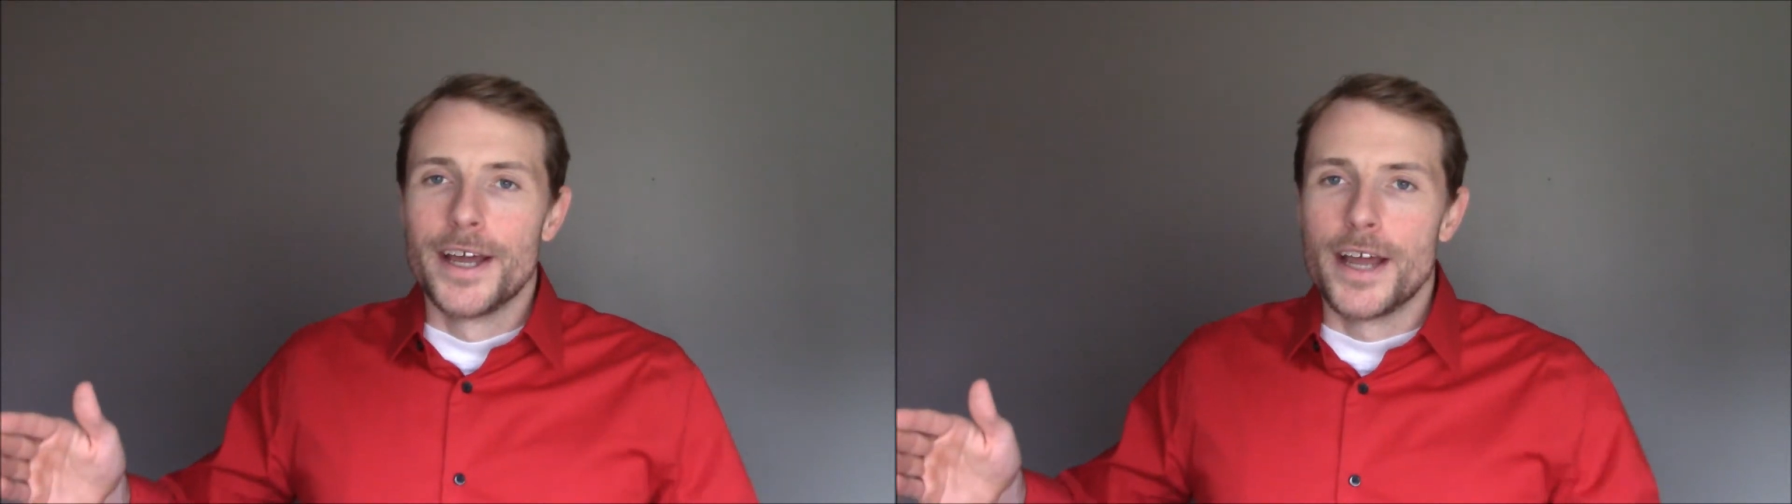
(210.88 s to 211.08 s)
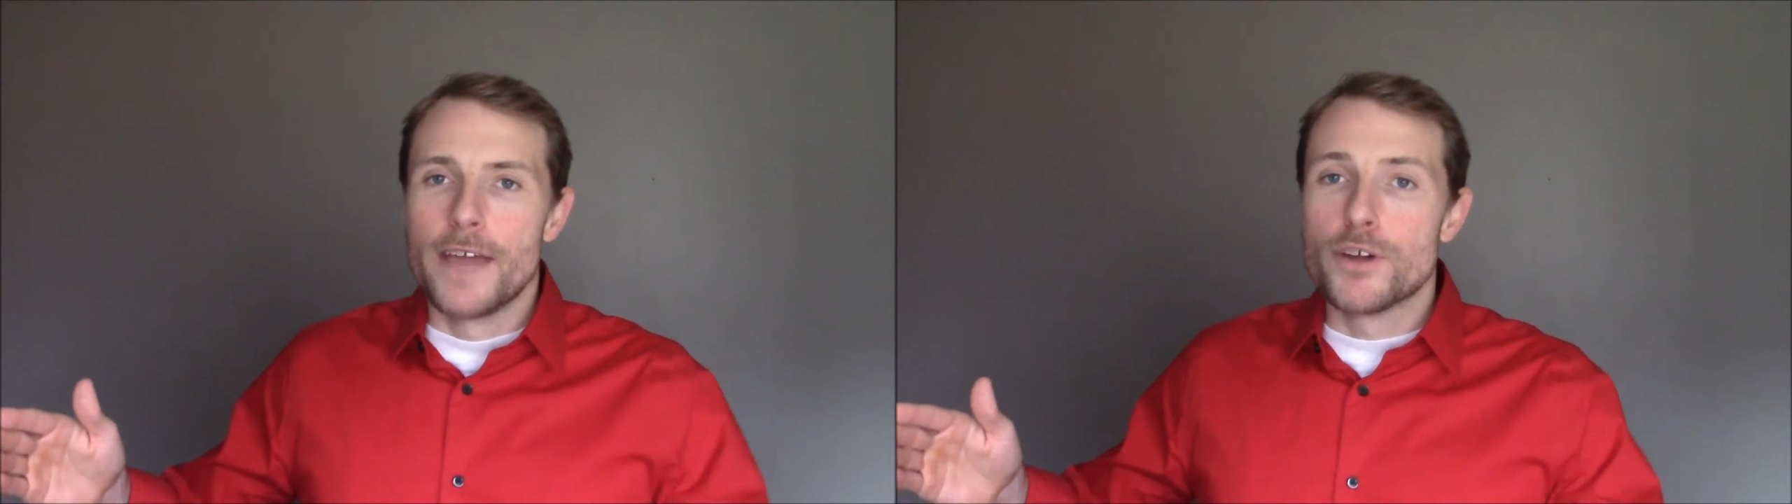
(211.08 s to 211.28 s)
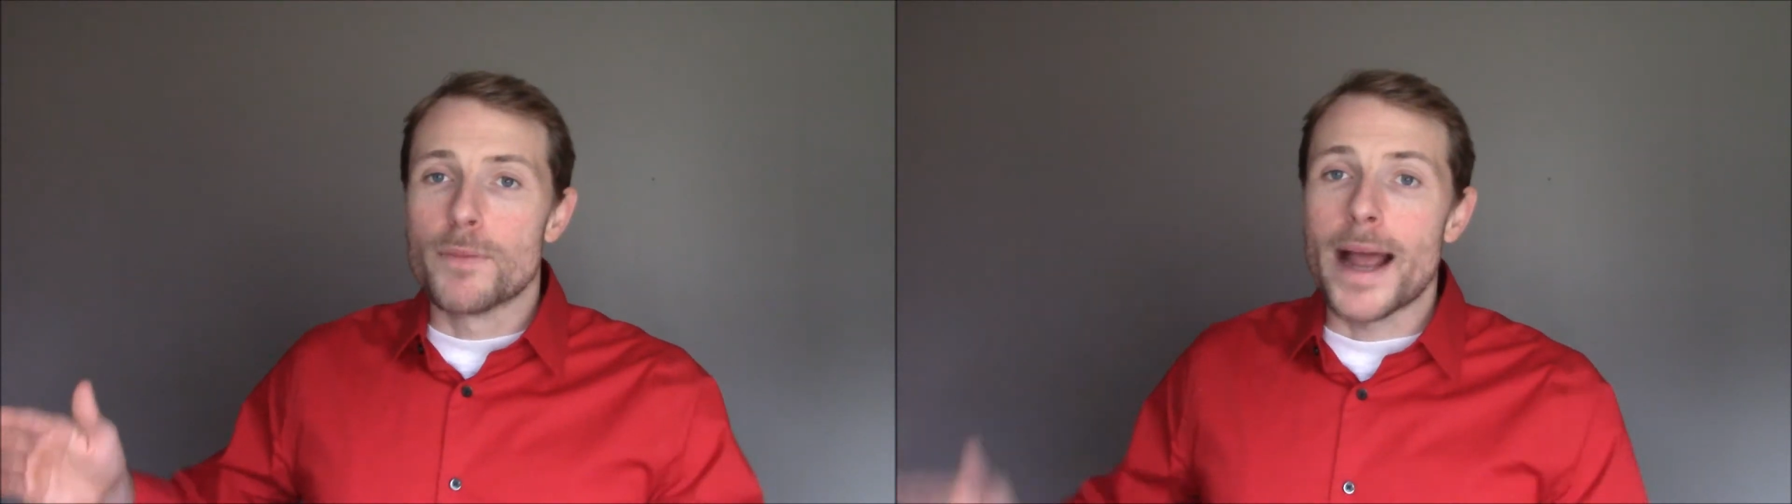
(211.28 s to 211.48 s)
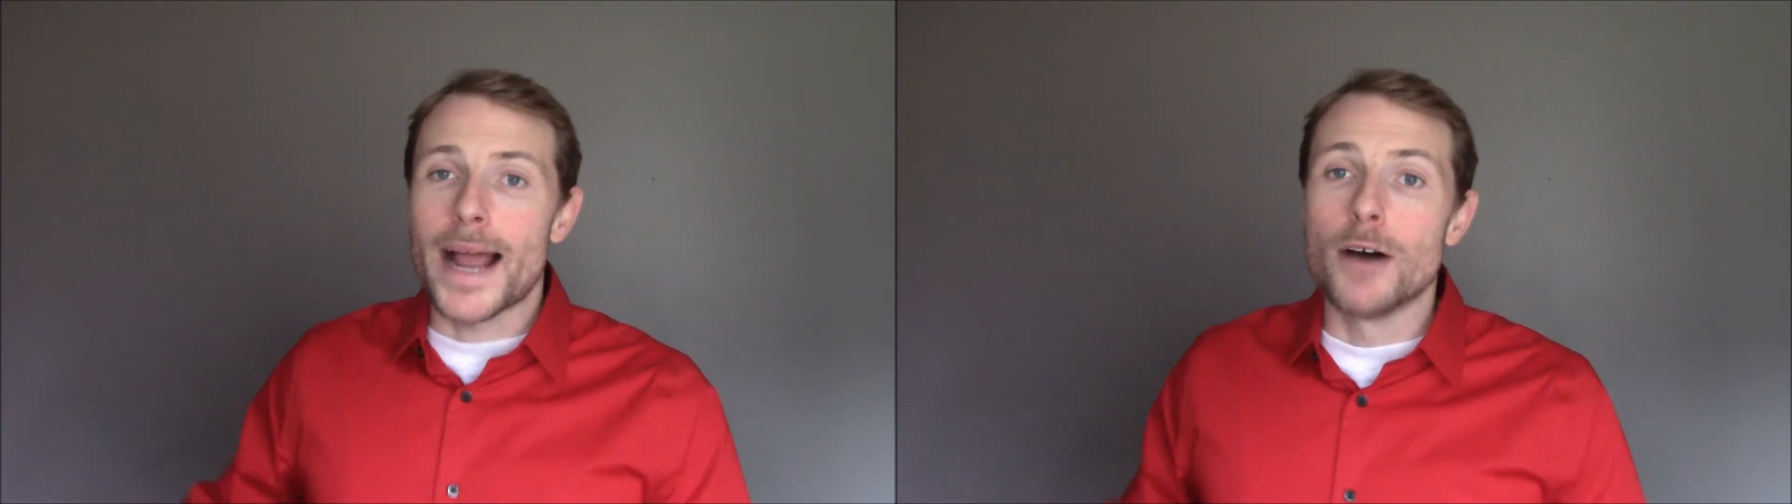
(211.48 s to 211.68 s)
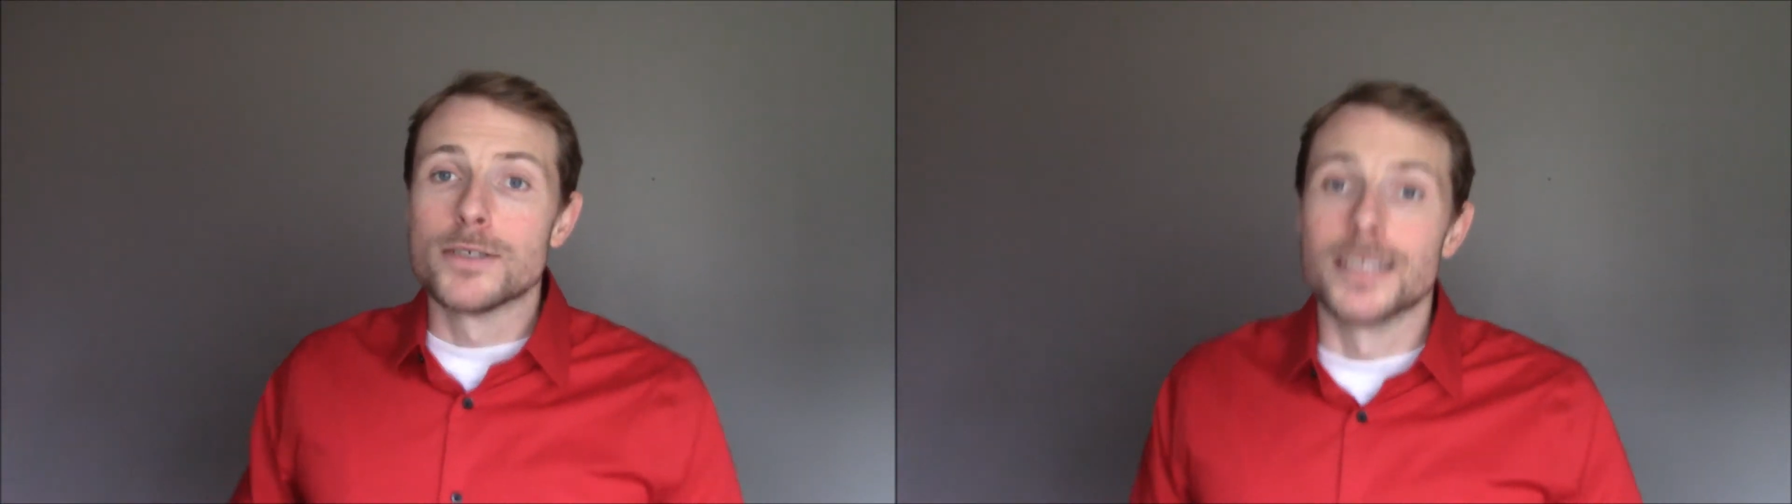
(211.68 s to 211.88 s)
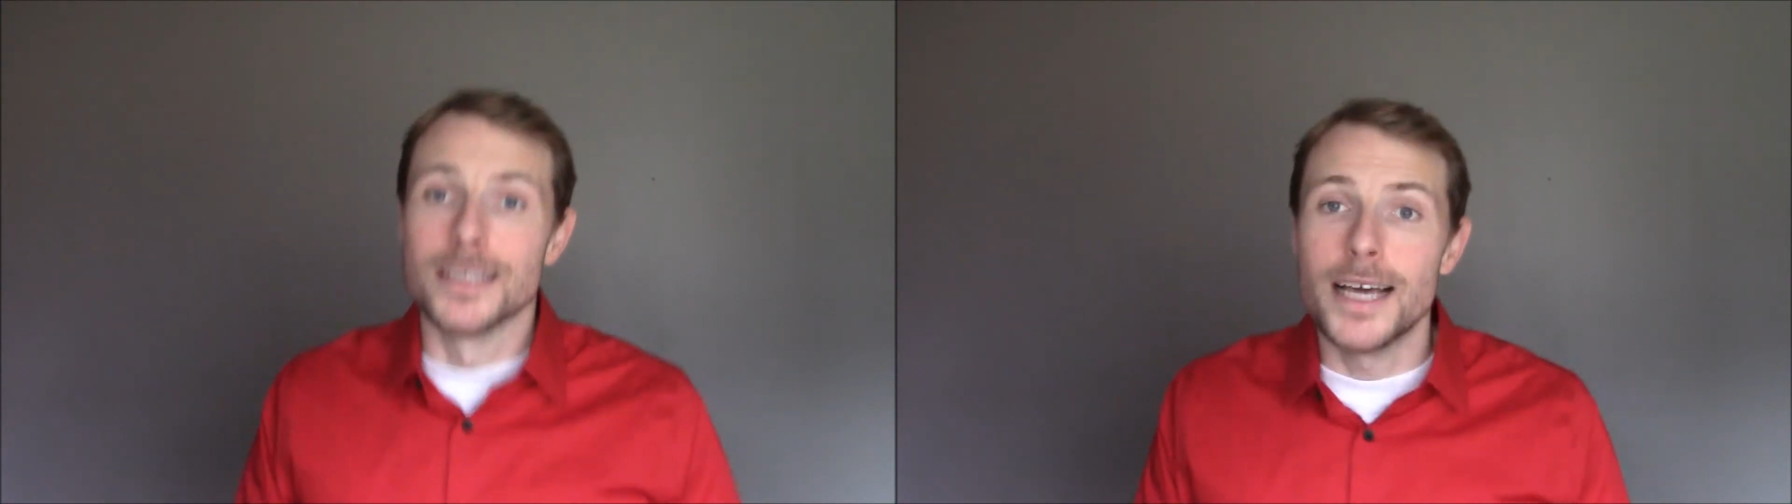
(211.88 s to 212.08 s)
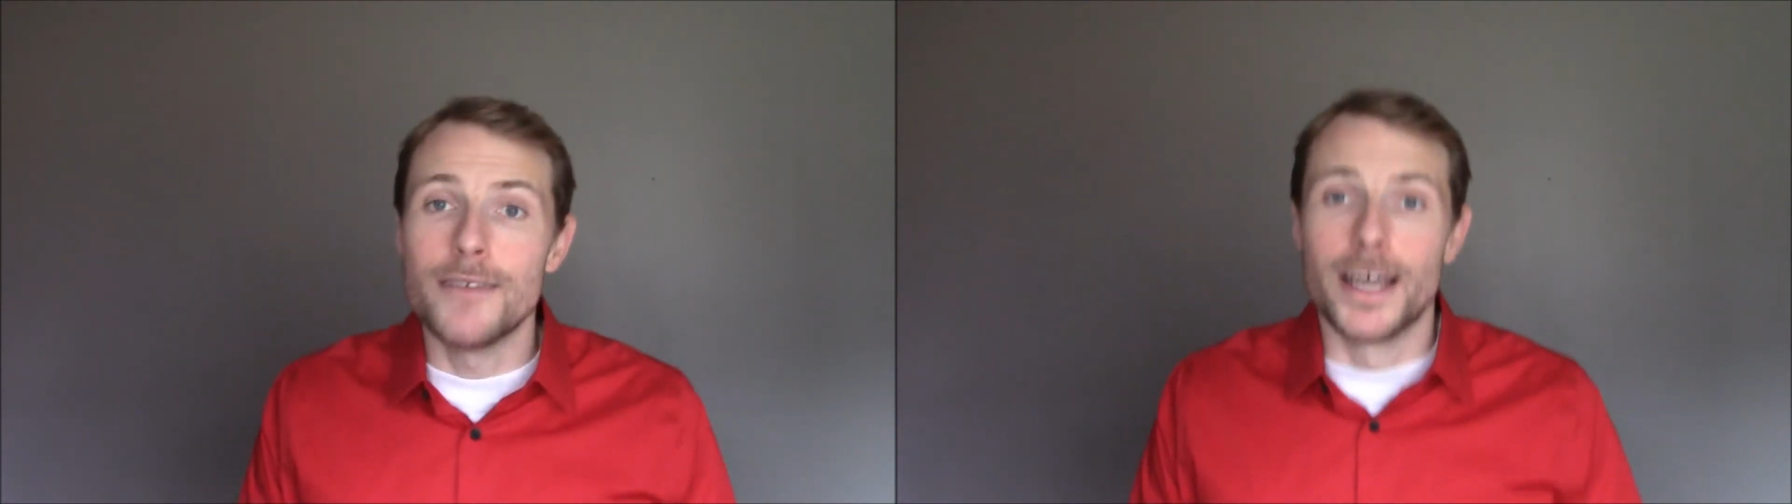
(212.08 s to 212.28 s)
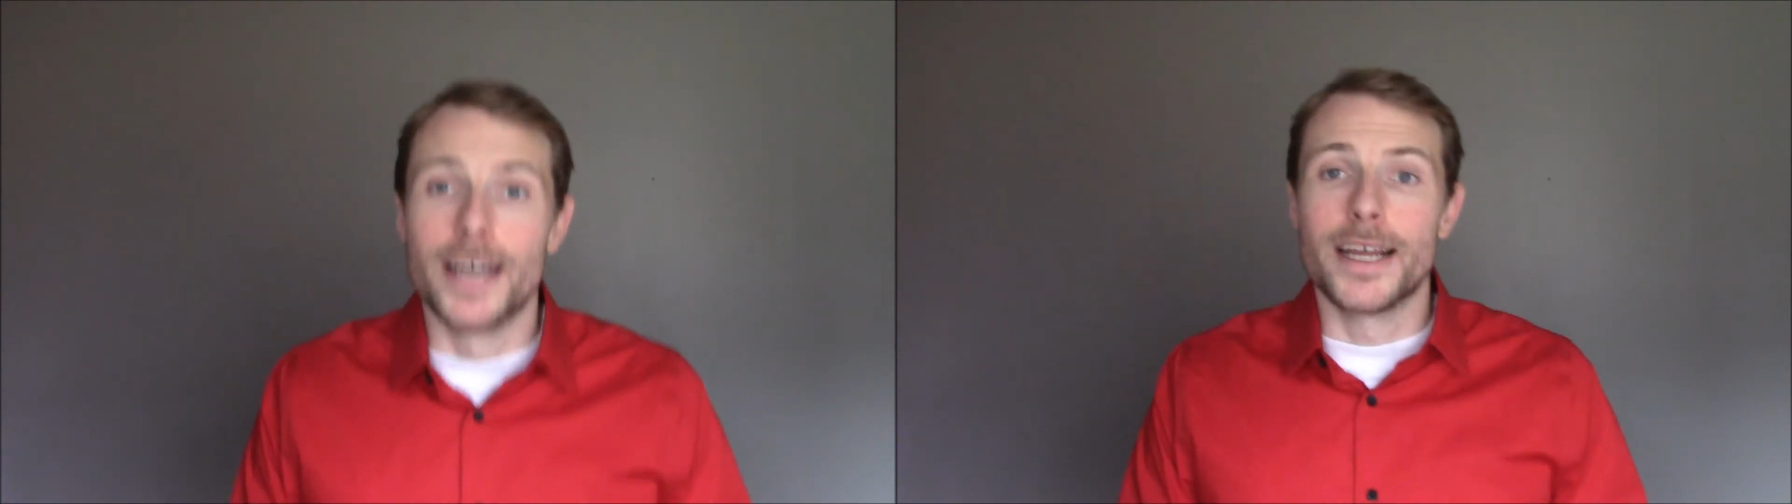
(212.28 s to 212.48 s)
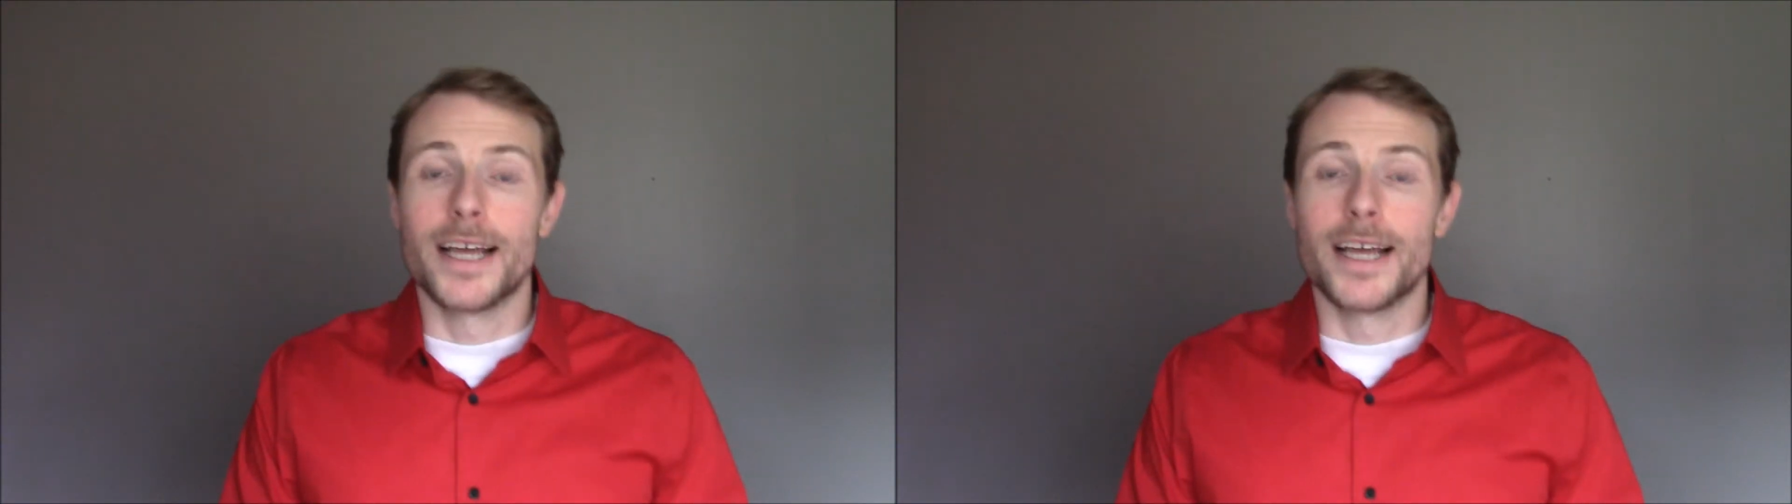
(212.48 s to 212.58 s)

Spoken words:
if you're buying a house to live in,